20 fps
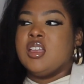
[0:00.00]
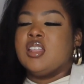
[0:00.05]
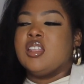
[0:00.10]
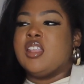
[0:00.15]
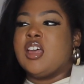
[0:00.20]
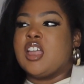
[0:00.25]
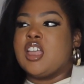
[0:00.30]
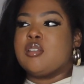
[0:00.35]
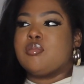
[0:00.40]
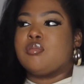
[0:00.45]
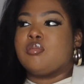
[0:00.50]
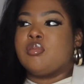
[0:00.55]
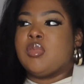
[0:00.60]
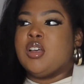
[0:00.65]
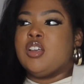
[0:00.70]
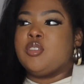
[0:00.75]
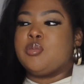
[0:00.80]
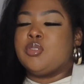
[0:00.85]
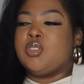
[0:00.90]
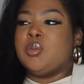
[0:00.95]
Like, my
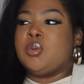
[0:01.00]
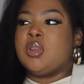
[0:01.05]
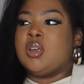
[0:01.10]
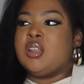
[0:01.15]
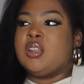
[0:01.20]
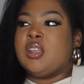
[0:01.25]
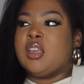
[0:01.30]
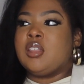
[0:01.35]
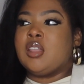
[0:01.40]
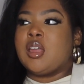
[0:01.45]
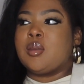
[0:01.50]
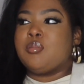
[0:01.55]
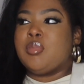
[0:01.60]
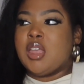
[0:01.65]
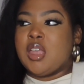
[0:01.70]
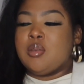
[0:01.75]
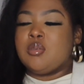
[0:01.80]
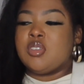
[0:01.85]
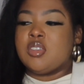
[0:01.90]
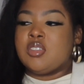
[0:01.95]
husband told me the other day, like,
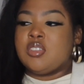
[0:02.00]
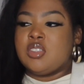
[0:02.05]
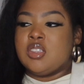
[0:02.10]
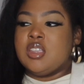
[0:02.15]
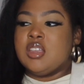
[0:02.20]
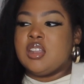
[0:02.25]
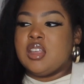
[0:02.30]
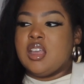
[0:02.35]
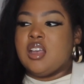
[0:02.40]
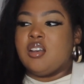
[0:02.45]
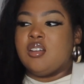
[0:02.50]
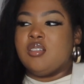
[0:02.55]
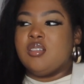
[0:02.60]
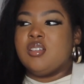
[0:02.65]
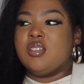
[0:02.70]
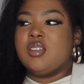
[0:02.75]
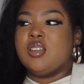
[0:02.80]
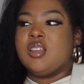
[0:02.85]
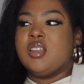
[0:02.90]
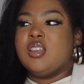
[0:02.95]
babe, just see it out.
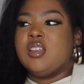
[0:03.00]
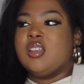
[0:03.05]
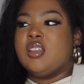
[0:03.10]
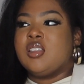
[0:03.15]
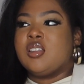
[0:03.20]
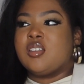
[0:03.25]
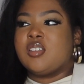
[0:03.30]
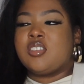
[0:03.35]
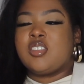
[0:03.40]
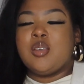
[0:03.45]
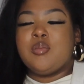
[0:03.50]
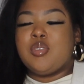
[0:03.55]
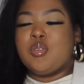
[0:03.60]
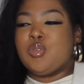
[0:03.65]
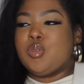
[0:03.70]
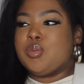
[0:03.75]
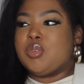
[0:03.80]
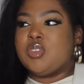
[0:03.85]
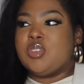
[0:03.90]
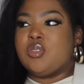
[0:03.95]
It's something
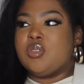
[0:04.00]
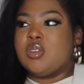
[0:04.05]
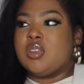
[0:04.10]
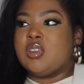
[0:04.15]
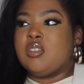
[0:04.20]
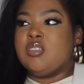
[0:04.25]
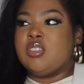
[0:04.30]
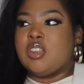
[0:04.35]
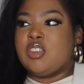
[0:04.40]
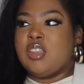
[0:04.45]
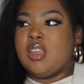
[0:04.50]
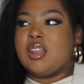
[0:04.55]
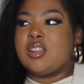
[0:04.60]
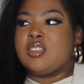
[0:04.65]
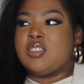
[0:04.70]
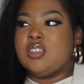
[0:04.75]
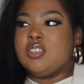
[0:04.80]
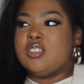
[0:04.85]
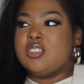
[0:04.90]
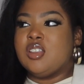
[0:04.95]
we were doing. He was like, you got to
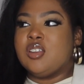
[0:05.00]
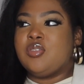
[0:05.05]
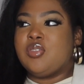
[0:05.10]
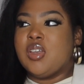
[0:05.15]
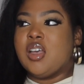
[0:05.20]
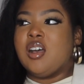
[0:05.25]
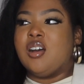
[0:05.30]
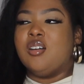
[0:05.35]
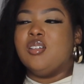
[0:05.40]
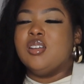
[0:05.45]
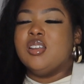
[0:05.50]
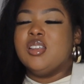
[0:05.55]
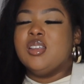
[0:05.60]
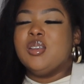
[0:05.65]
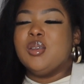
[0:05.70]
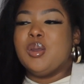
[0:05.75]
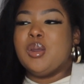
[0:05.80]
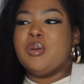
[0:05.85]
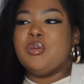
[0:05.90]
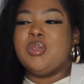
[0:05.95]
see stuff out.
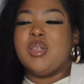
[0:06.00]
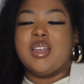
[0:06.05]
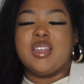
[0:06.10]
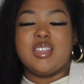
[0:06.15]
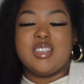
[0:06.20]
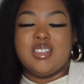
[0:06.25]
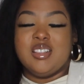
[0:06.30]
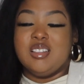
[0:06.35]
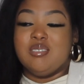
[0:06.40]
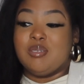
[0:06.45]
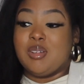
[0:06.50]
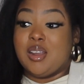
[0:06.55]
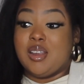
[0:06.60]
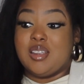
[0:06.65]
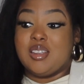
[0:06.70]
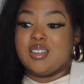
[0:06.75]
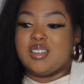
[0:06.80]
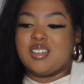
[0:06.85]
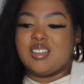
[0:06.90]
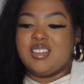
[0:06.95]
I was like,
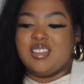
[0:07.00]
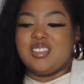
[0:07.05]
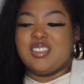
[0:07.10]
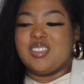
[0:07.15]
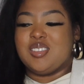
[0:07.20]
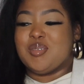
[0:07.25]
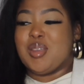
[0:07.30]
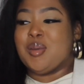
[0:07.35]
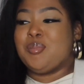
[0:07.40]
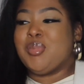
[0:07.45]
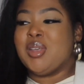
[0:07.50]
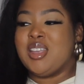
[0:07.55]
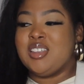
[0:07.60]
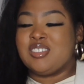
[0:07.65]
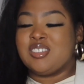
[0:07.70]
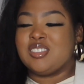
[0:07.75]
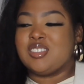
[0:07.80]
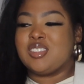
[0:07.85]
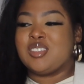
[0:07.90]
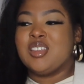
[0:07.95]
right. My
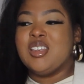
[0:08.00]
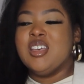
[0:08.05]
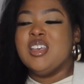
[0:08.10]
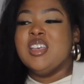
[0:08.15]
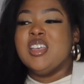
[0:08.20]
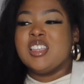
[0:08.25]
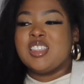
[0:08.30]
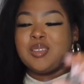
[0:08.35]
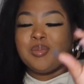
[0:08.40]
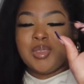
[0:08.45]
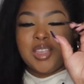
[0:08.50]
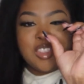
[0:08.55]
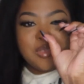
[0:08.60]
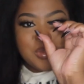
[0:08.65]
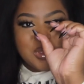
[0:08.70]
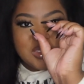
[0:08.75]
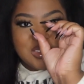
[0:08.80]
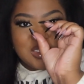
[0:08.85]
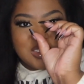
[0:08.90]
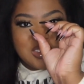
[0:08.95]
patience sometimes
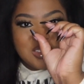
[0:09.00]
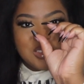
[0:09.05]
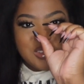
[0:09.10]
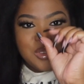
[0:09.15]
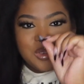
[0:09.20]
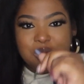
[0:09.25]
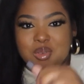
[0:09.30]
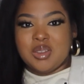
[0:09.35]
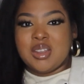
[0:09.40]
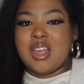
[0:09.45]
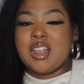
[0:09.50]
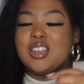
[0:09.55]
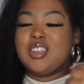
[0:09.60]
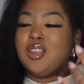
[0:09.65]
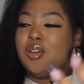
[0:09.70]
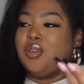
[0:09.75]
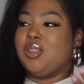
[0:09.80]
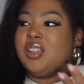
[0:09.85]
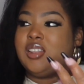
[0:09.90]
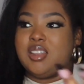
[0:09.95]
be this little. And I
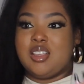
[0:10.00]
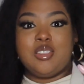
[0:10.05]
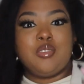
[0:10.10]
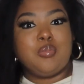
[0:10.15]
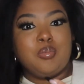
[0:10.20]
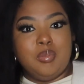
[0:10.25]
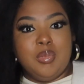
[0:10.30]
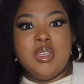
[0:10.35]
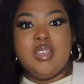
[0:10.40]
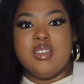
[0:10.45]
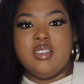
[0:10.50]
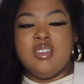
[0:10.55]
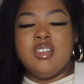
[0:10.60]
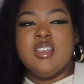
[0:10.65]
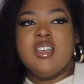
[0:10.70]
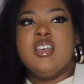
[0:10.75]
know that that's me.